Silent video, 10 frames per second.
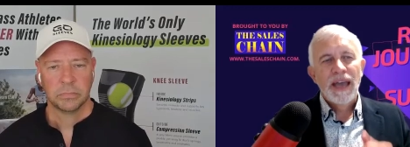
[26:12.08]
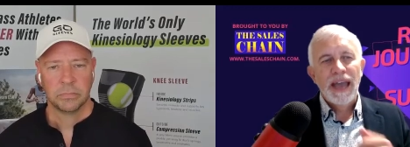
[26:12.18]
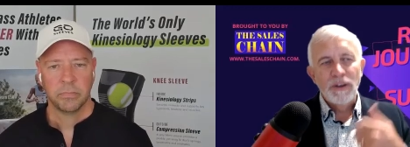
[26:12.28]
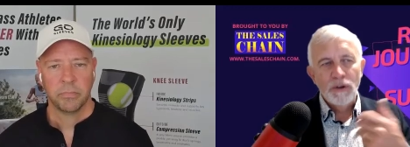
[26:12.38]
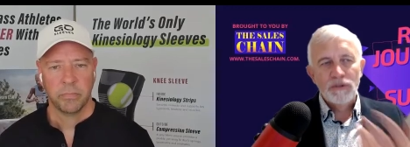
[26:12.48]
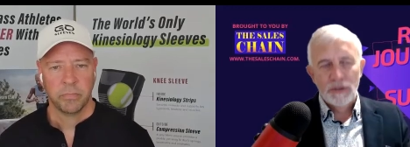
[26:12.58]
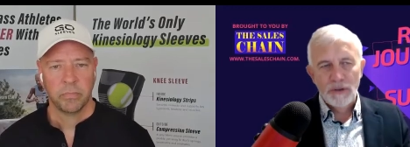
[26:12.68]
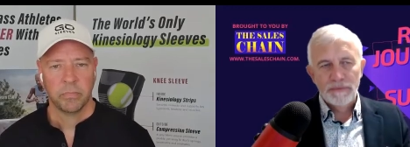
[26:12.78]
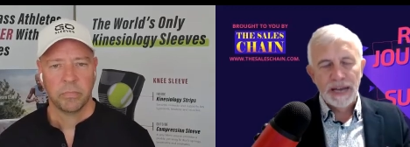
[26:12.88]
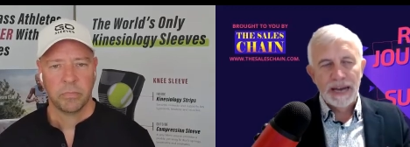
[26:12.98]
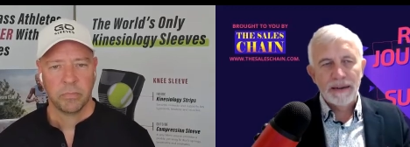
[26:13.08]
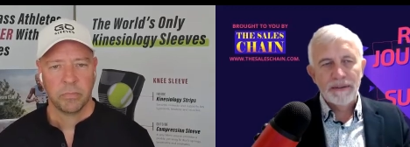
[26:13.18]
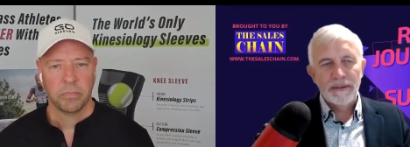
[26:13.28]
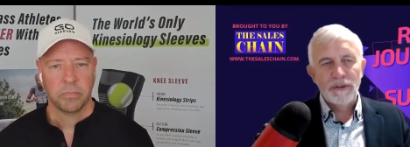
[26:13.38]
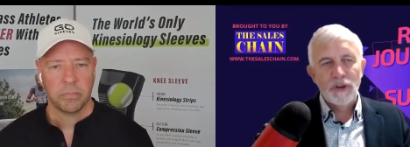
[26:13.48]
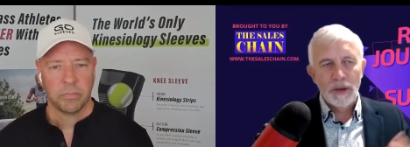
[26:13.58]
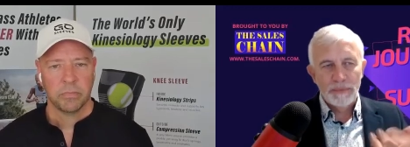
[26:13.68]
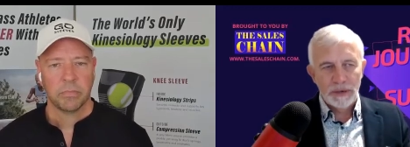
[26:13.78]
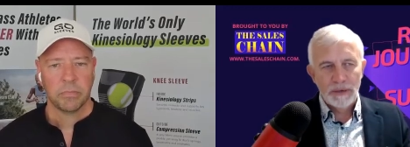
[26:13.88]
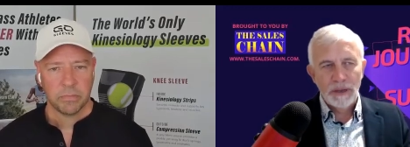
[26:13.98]
Speaker 1: And you'll you've done it a few times.
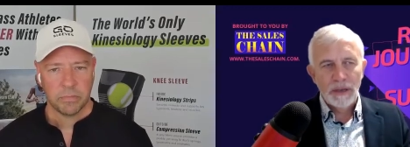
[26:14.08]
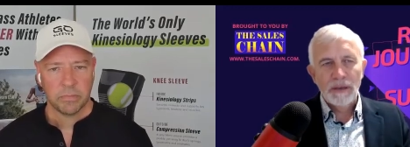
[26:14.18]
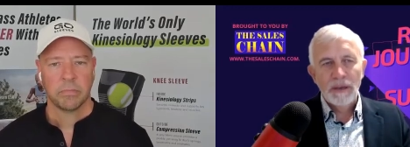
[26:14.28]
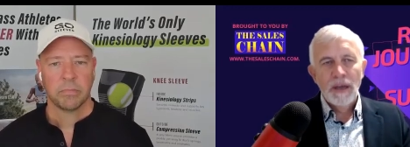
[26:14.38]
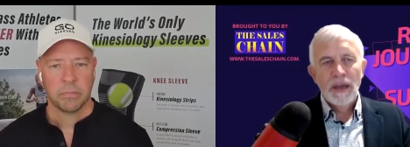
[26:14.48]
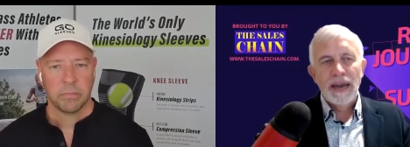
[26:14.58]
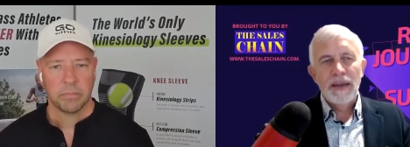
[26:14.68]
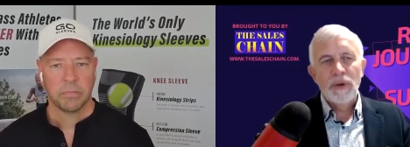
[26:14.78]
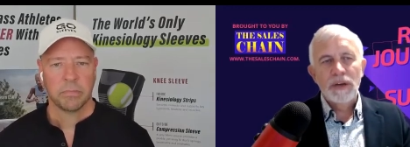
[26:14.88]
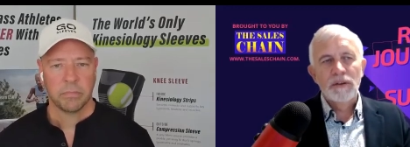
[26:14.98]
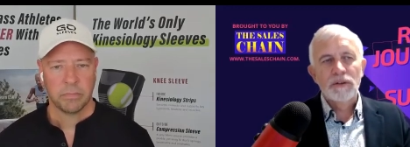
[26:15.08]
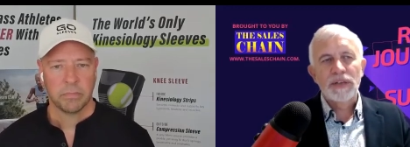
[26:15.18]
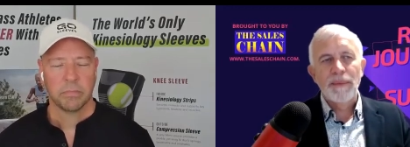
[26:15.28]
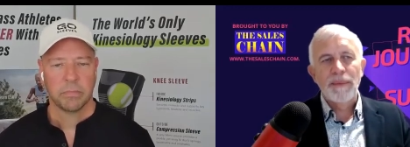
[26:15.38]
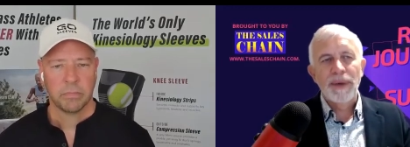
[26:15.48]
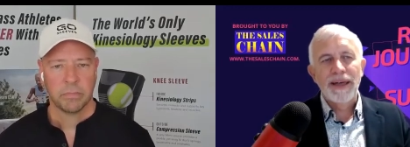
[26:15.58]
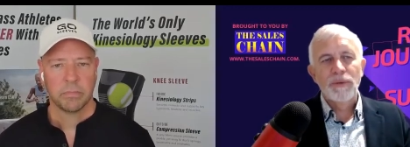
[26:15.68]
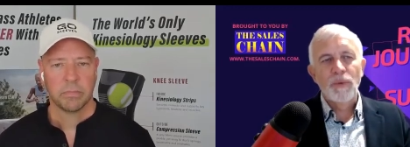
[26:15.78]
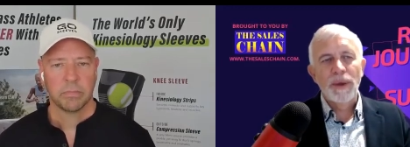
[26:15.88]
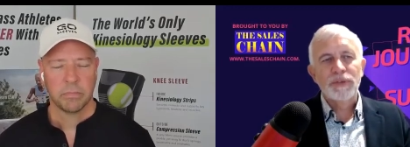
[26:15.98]
And you, anyone who looks up uh,
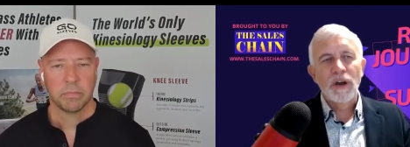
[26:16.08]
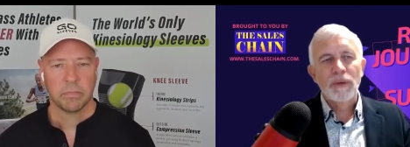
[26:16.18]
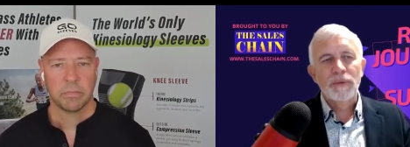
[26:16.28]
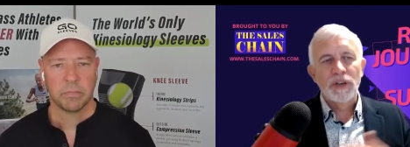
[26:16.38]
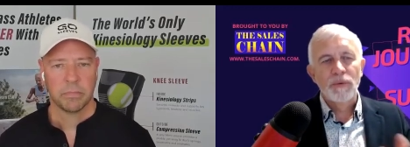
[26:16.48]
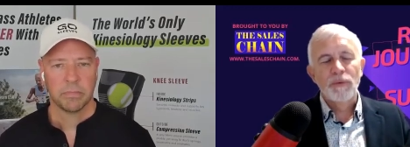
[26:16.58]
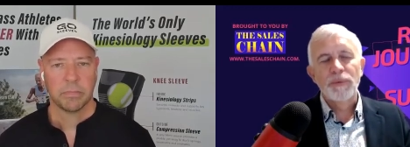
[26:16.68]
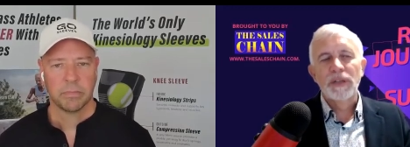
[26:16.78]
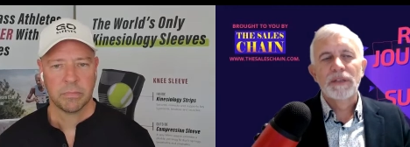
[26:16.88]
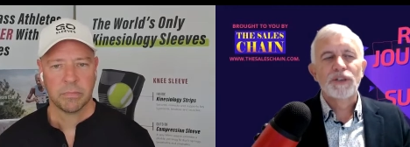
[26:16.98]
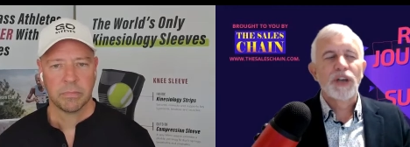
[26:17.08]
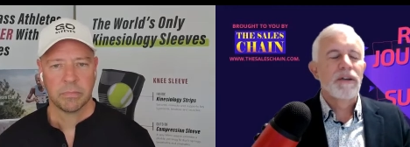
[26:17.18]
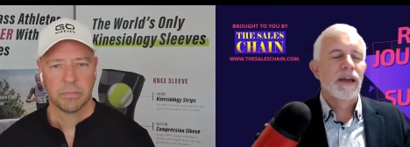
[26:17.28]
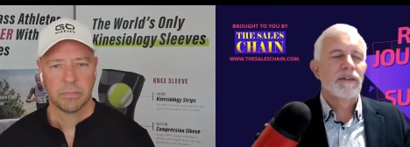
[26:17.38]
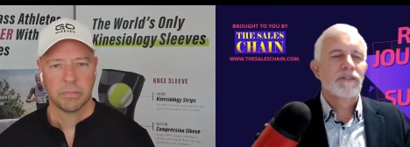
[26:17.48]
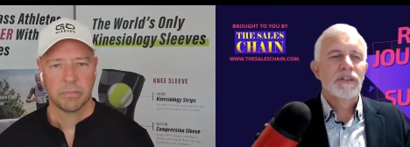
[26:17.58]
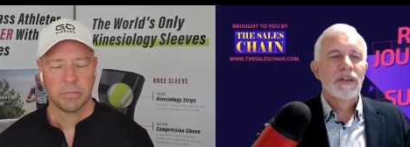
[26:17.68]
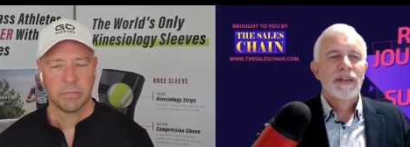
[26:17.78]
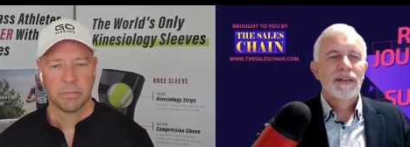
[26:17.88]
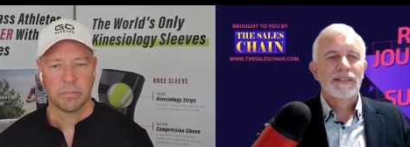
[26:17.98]
the website, which I will put in the show notes,
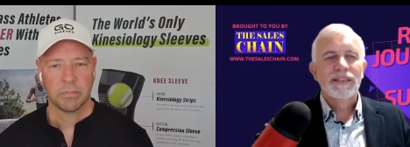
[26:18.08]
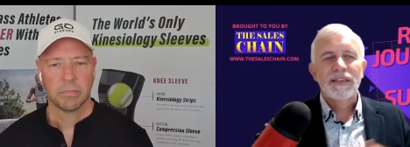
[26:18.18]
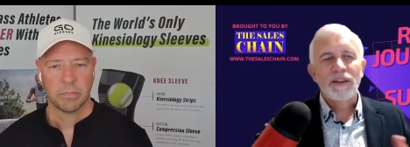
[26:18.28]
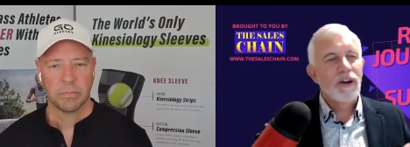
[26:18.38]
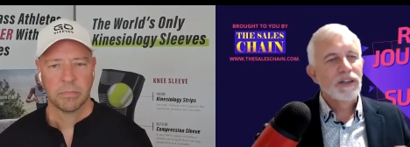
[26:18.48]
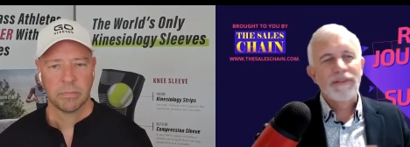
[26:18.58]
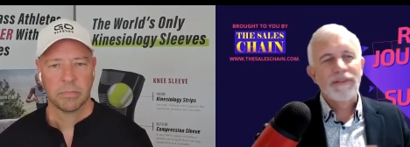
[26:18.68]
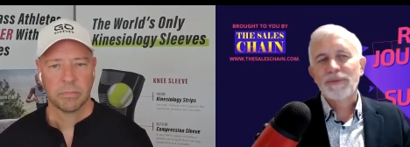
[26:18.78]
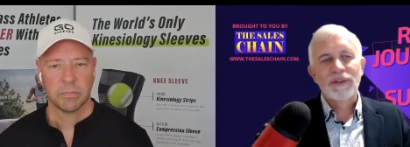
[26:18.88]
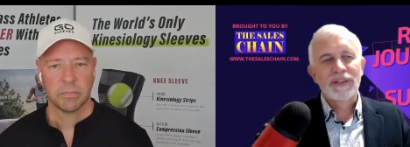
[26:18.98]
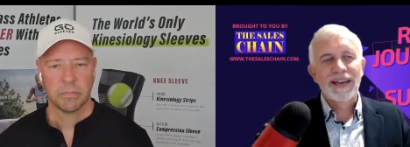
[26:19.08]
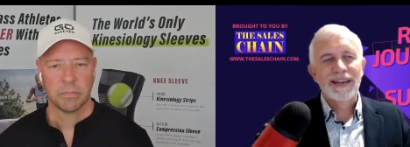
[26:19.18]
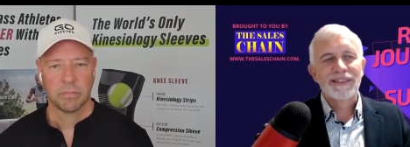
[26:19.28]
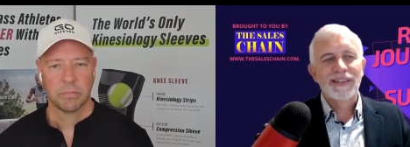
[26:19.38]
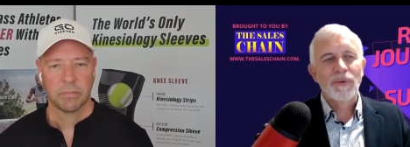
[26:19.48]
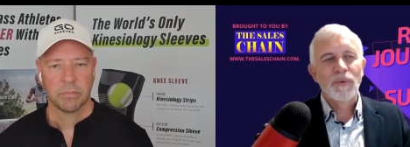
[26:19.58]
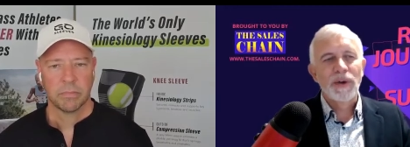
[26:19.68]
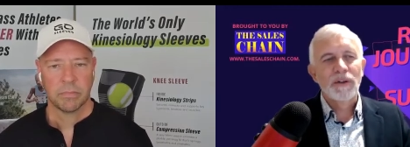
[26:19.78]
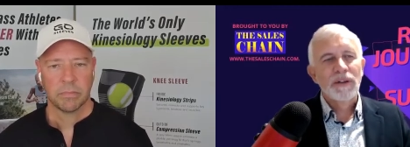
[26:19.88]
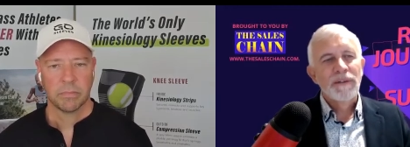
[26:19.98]
can see you guys have absolutely done it so
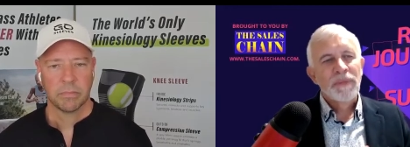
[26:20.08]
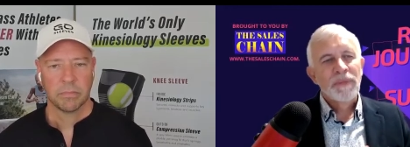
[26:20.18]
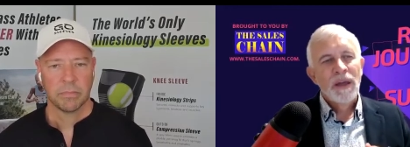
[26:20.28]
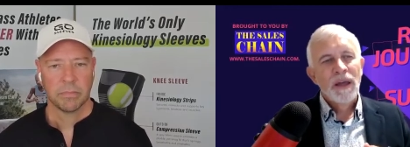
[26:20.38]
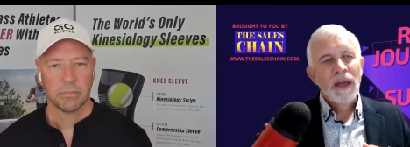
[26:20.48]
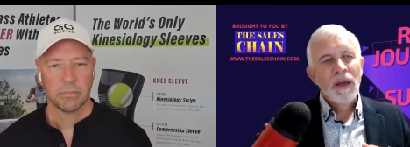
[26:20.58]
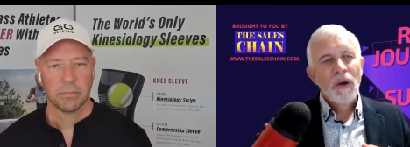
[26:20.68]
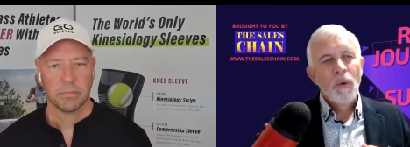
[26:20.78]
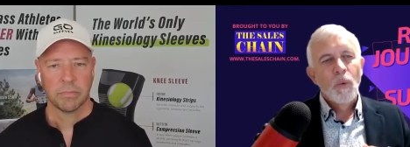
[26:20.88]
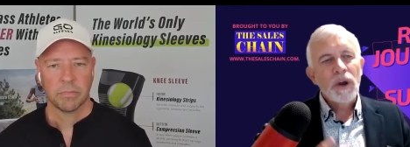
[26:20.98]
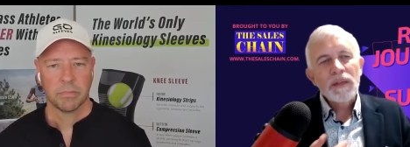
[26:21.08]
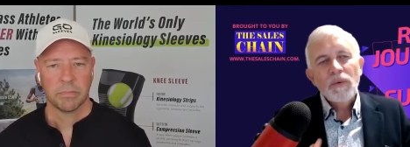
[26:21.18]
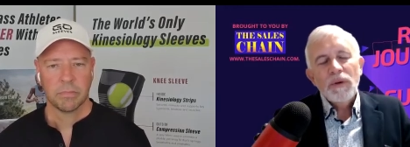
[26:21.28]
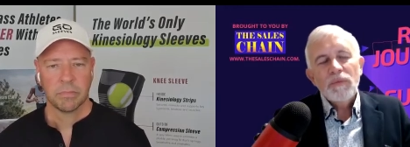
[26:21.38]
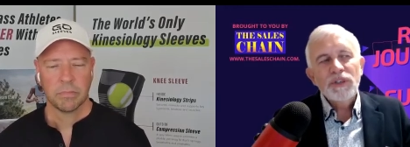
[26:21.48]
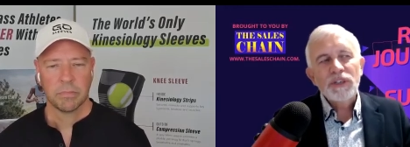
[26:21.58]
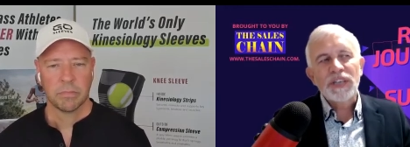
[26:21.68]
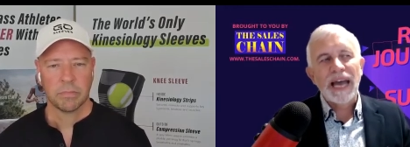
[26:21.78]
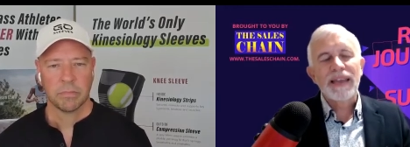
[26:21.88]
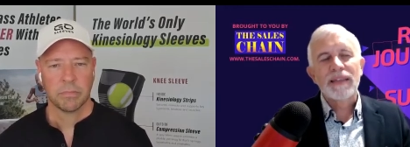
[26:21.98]
well. What, are, what would you
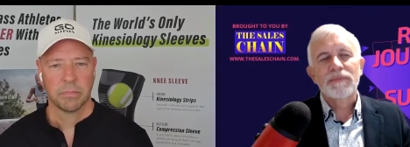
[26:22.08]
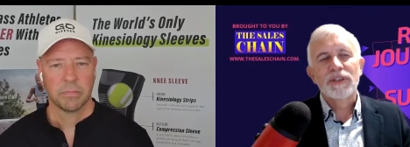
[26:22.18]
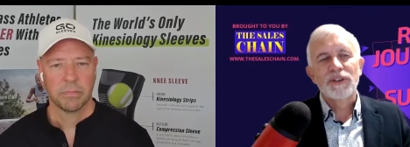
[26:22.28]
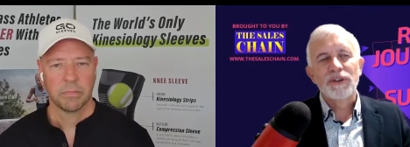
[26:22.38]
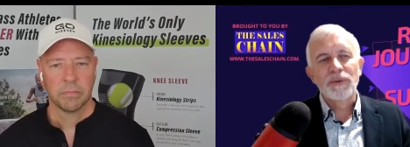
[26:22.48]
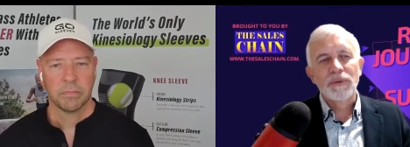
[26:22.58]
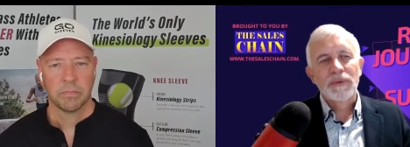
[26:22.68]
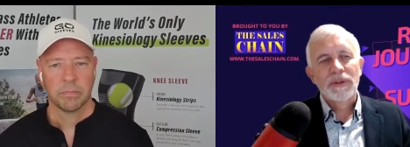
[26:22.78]
say to them to do?